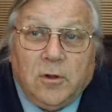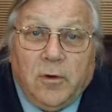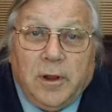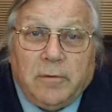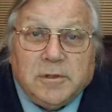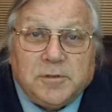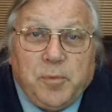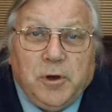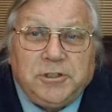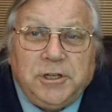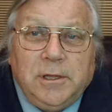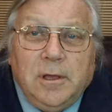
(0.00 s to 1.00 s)
lawyer is
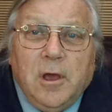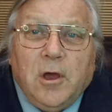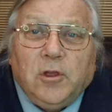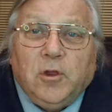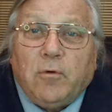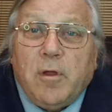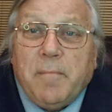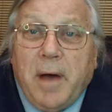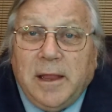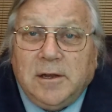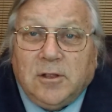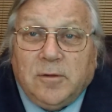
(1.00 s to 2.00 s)
pushy, you
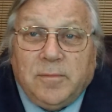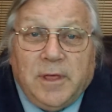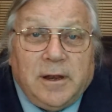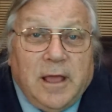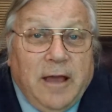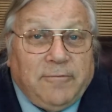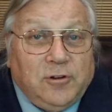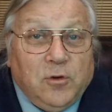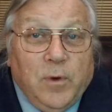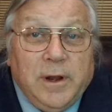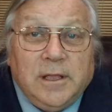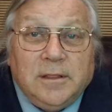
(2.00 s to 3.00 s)
remind him that after
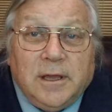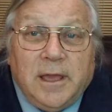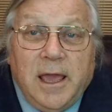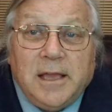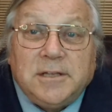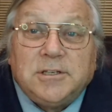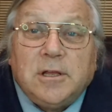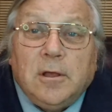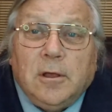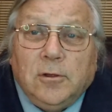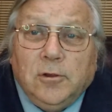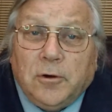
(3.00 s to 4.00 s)
winning the case,
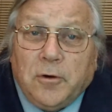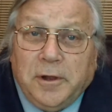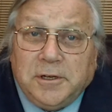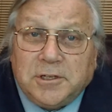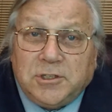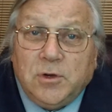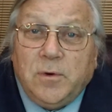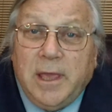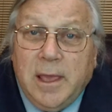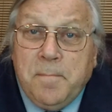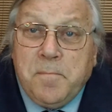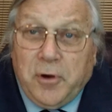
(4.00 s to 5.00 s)
you're going to sue
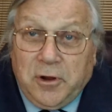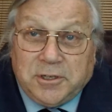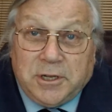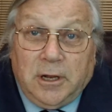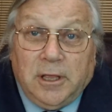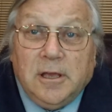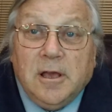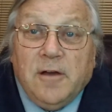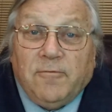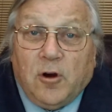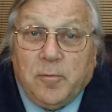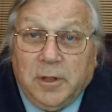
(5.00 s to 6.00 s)
him personally
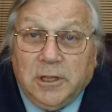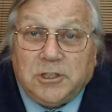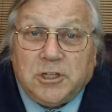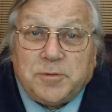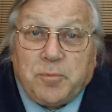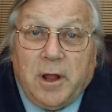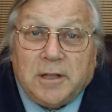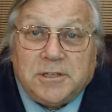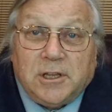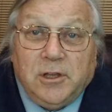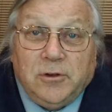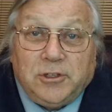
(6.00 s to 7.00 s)
for malicious
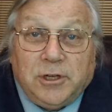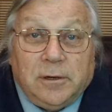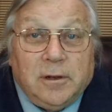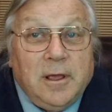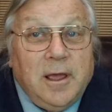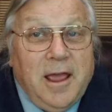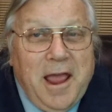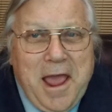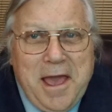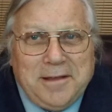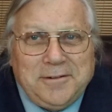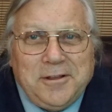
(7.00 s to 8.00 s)
prosecution,
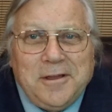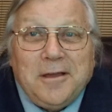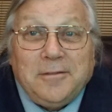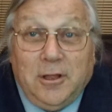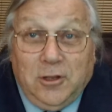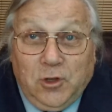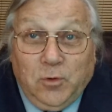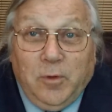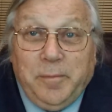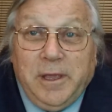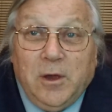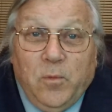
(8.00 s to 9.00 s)
and that you will
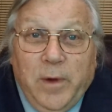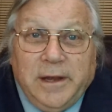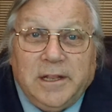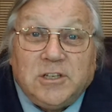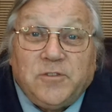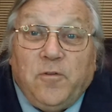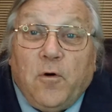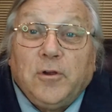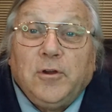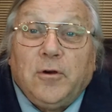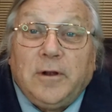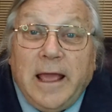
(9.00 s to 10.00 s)
be a witness for
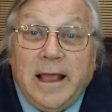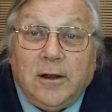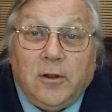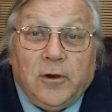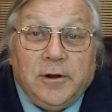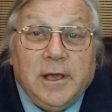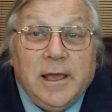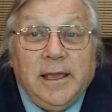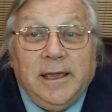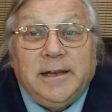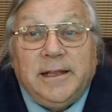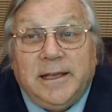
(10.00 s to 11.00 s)
your landlord
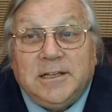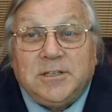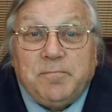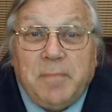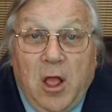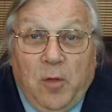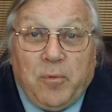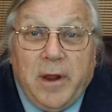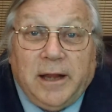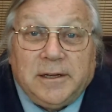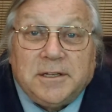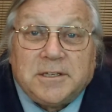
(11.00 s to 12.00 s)
in his
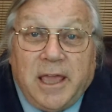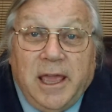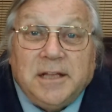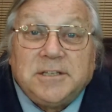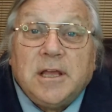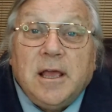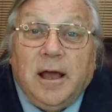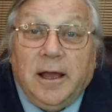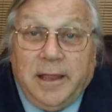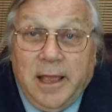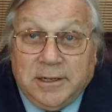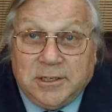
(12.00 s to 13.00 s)
malpractice case
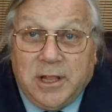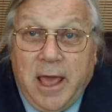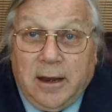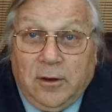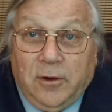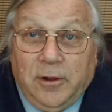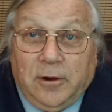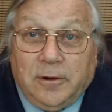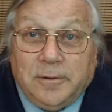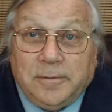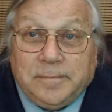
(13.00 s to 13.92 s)
against that lawyer.